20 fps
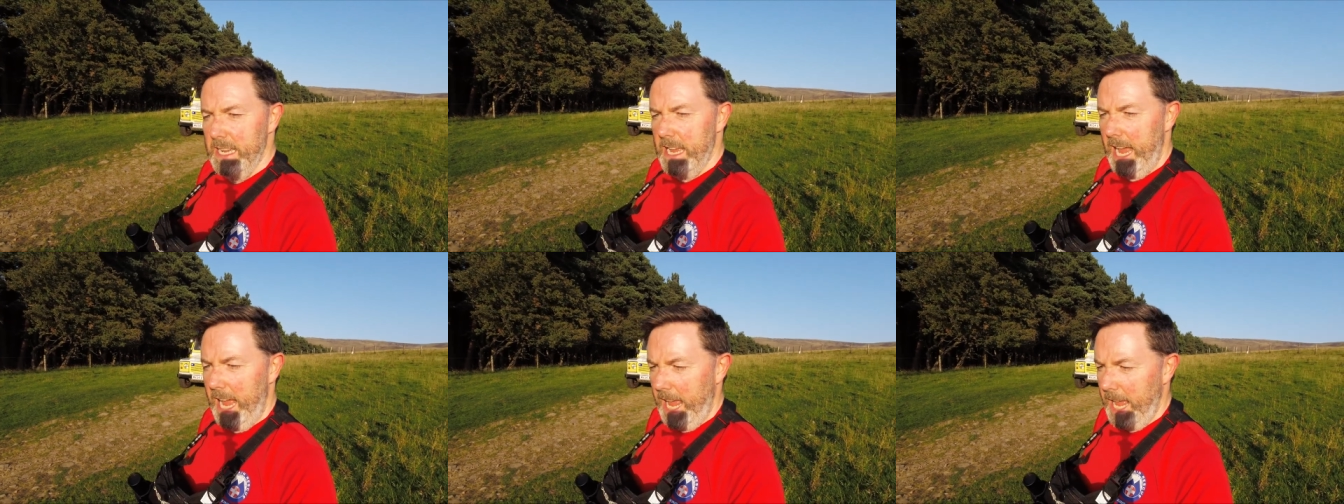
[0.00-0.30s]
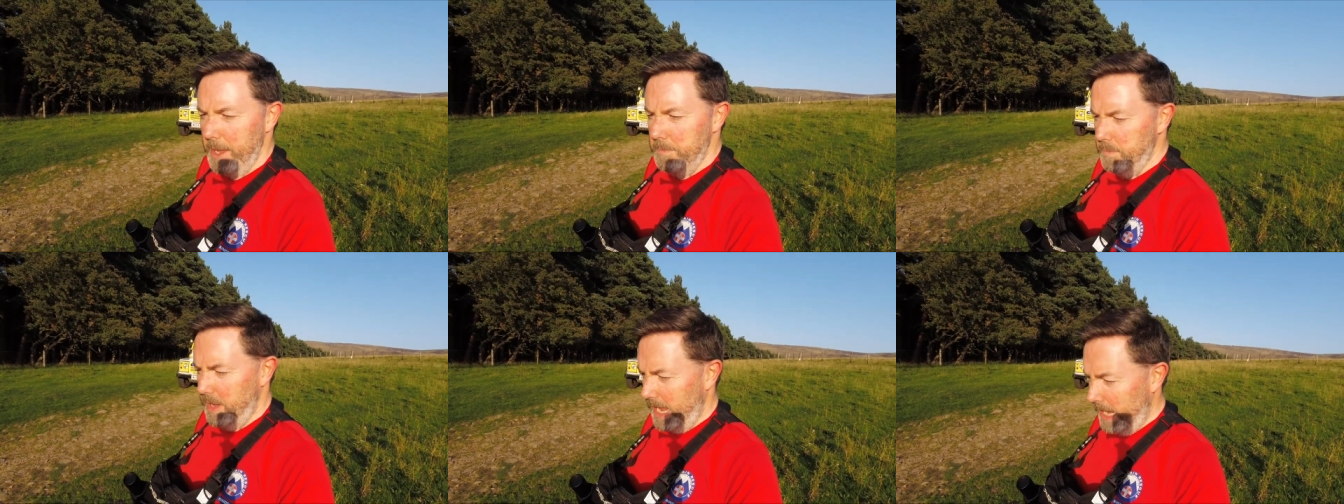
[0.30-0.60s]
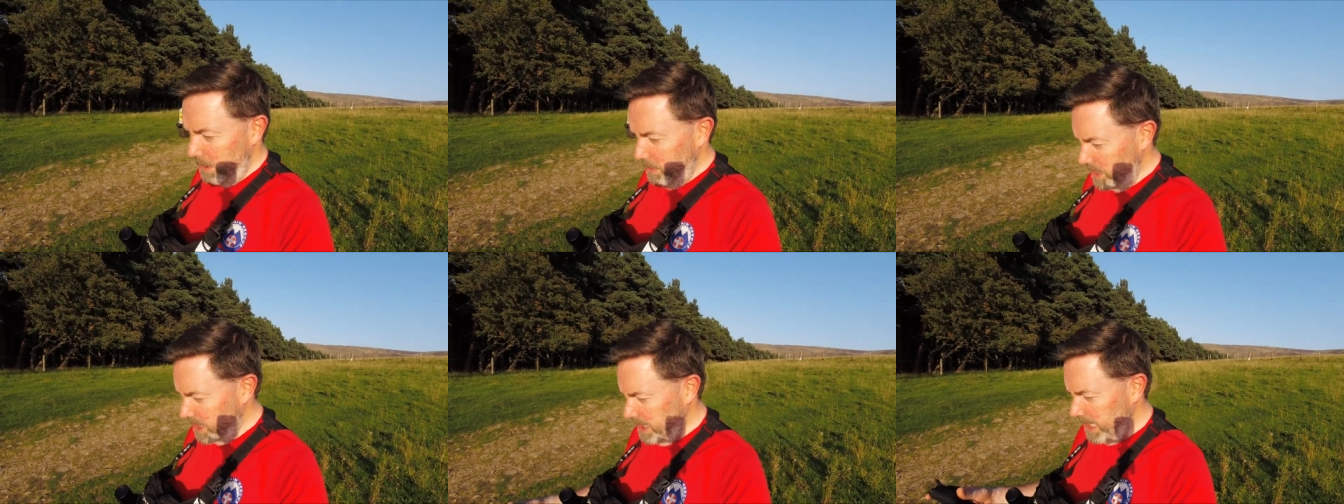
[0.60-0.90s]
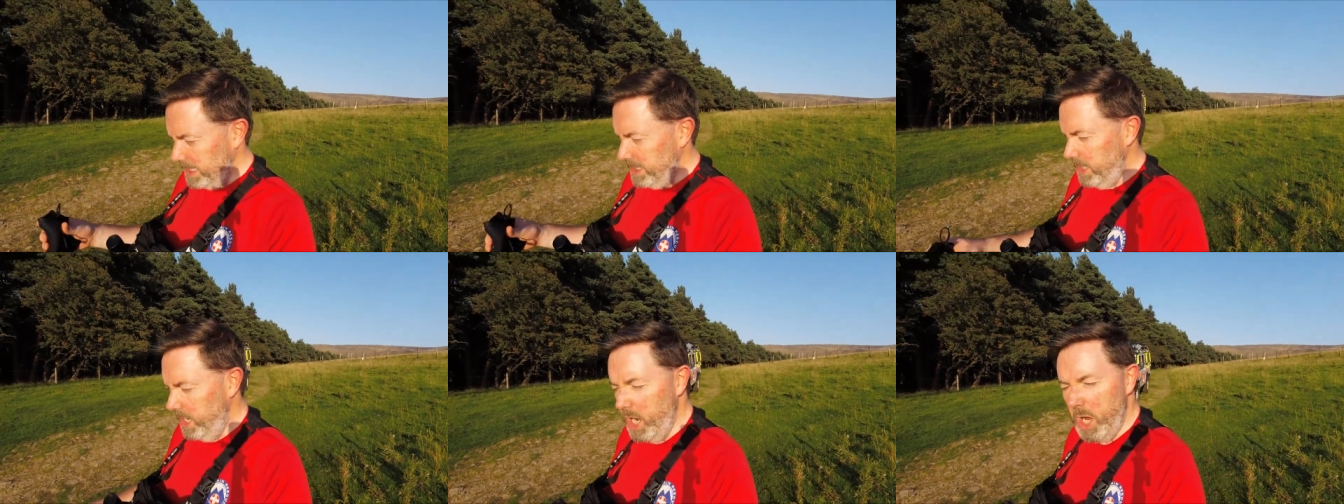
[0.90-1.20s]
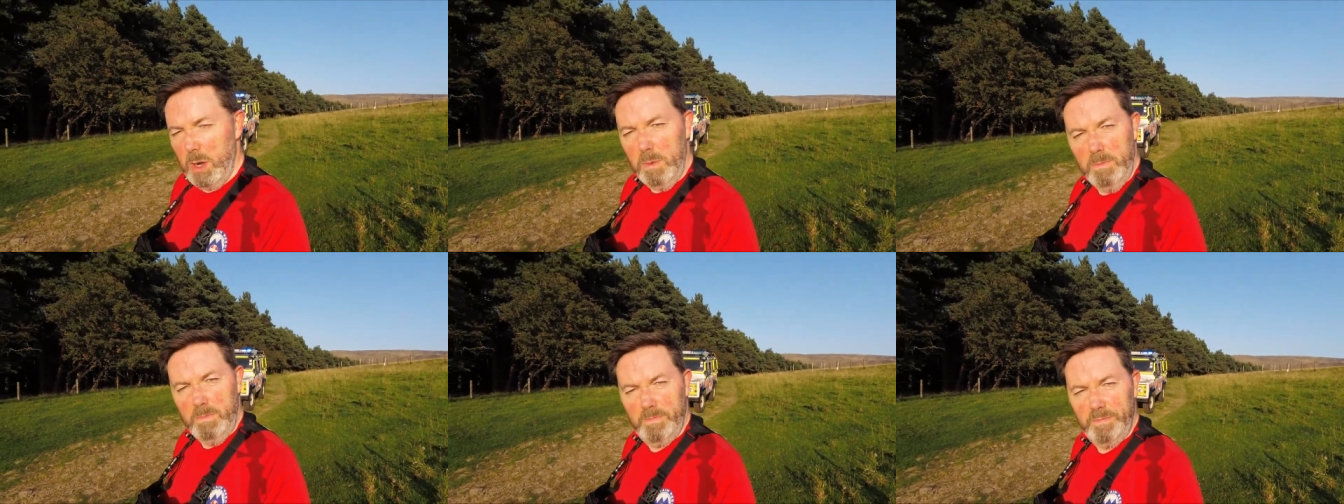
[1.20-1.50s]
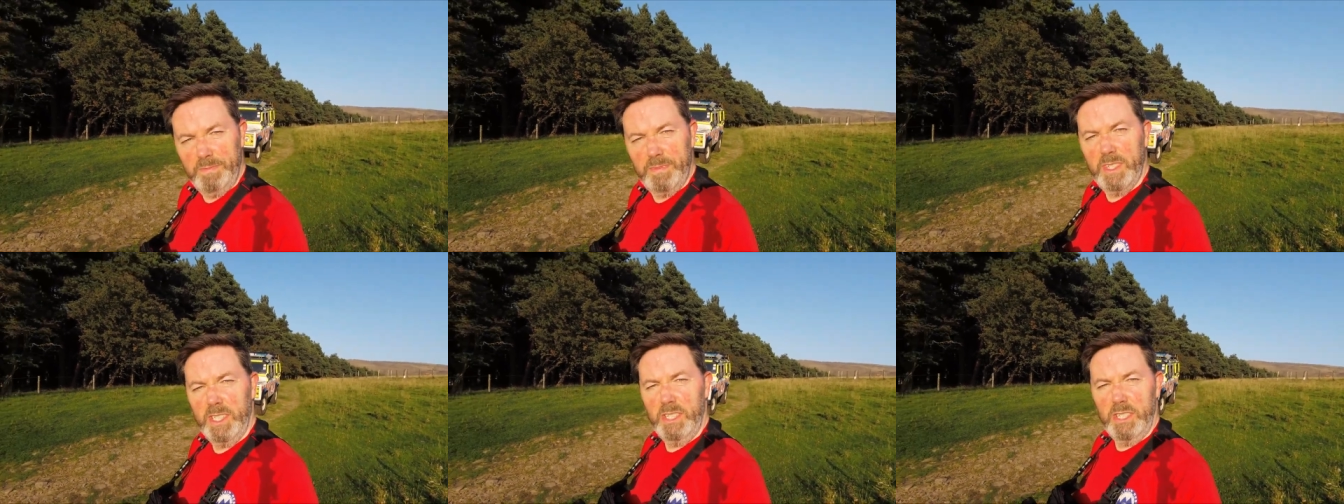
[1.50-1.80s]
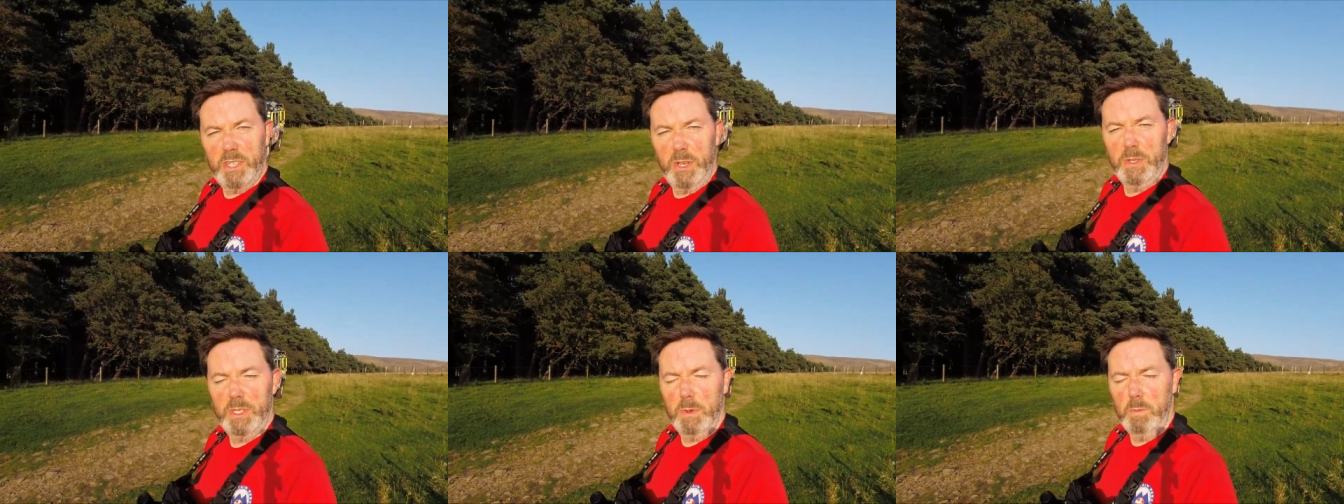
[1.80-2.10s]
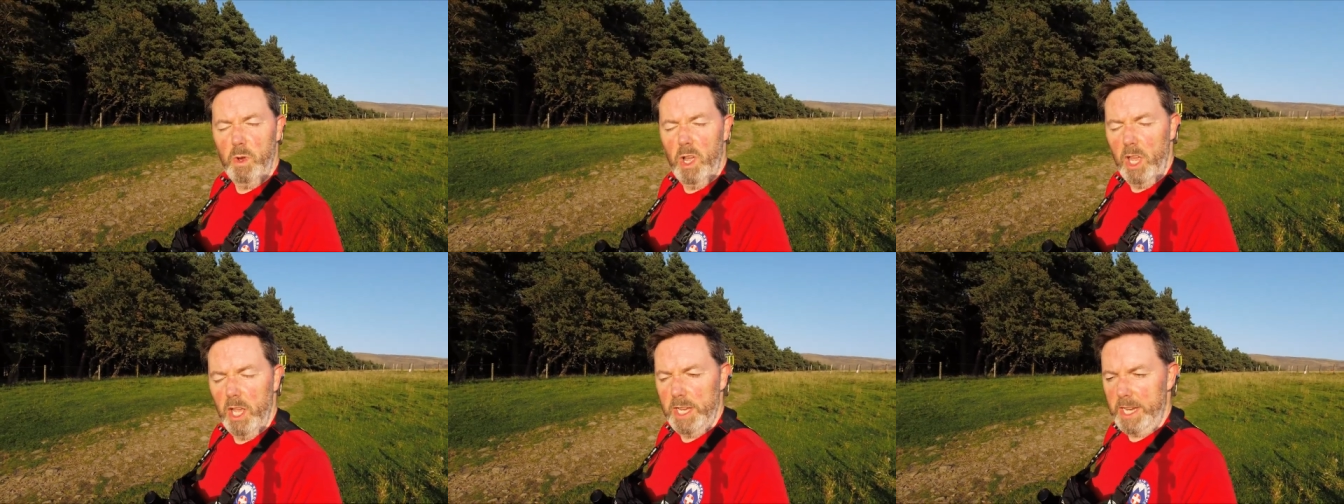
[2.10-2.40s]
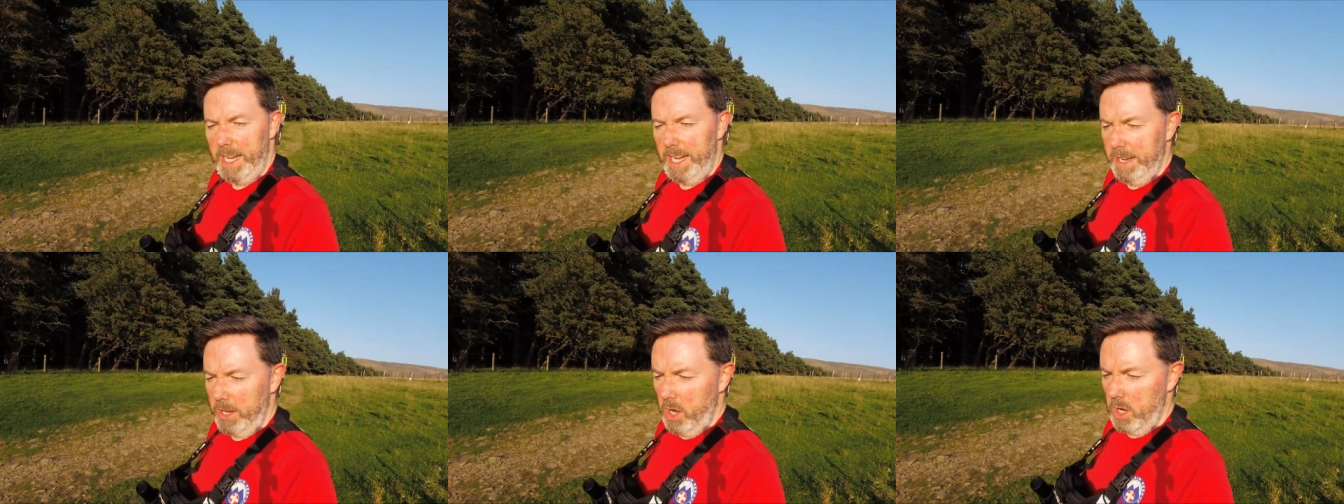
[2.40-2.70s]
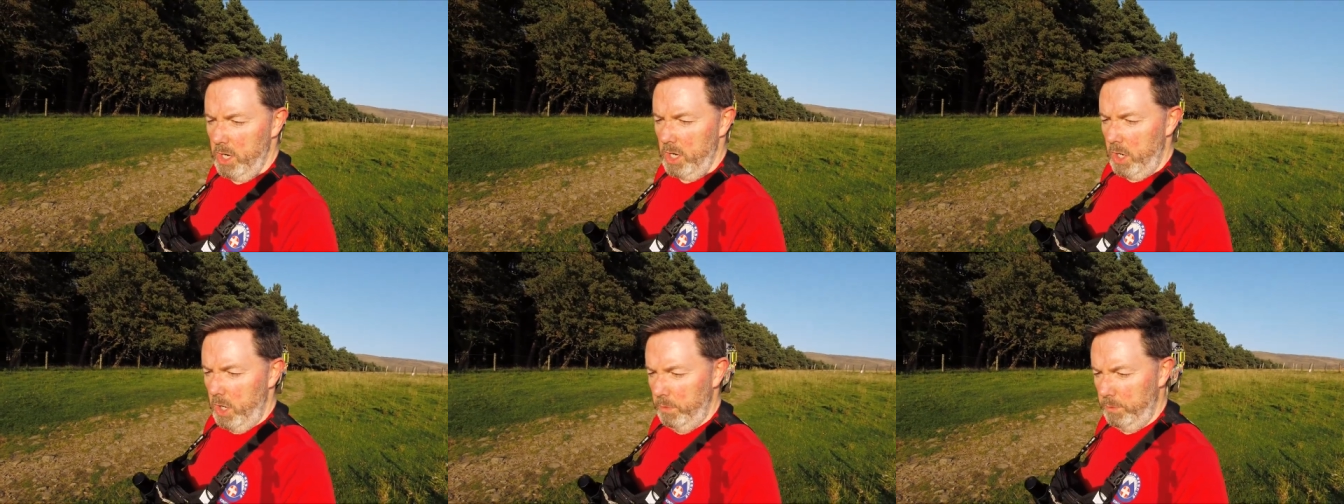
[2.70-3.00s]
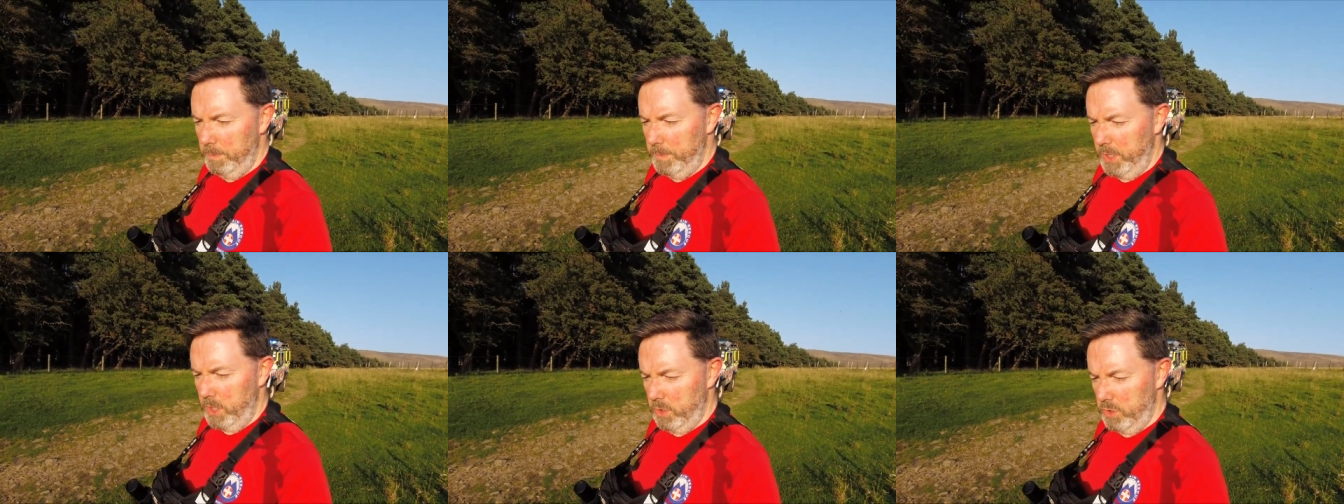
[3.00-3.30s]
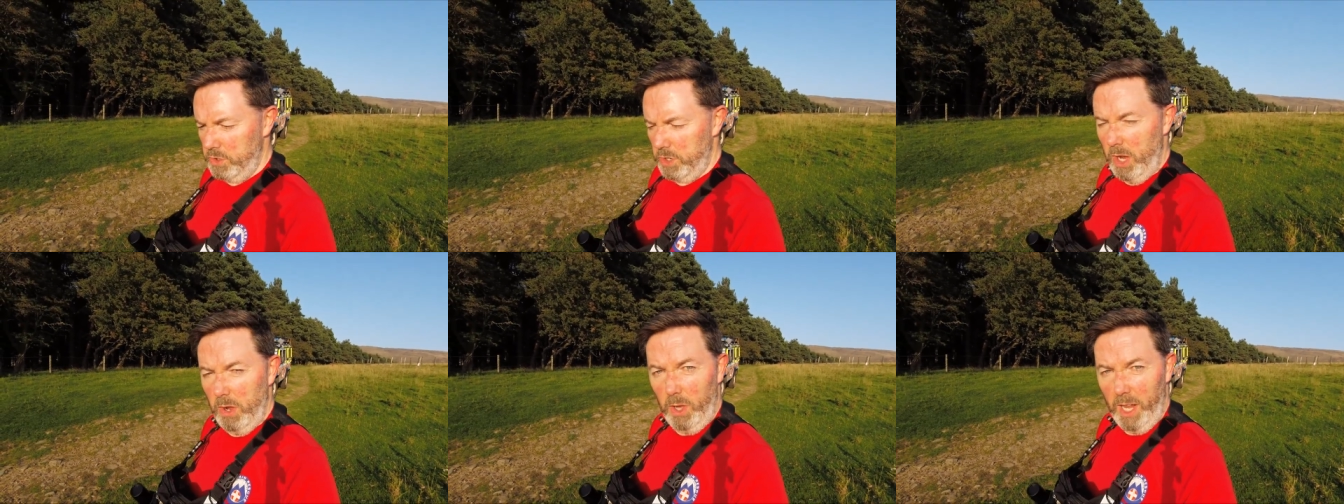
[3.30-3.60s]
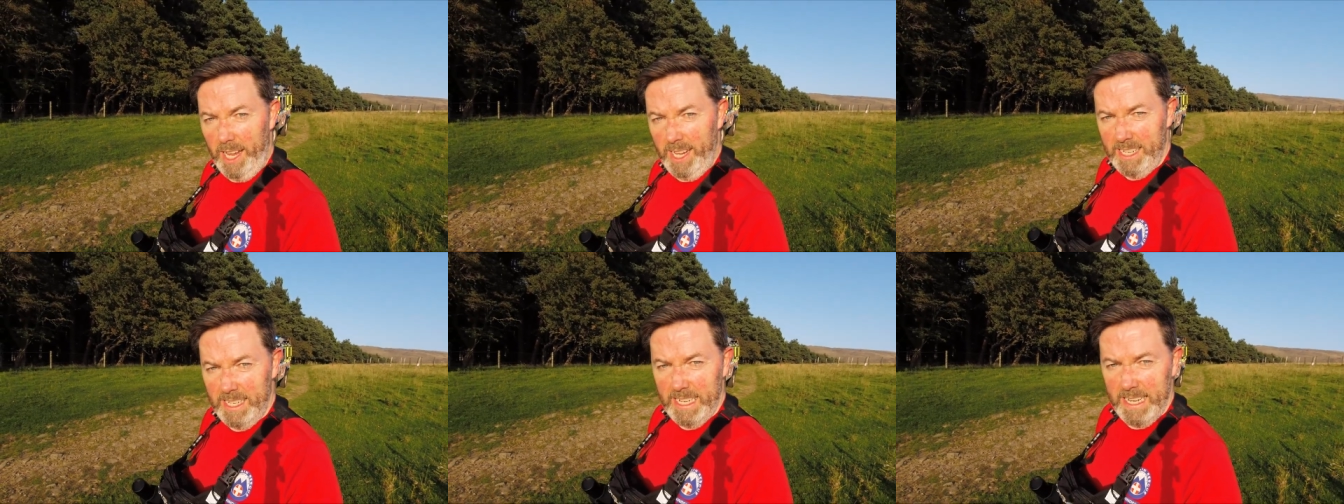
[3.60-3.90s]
Um, I was sat at home just doing some work and I got a call from the controller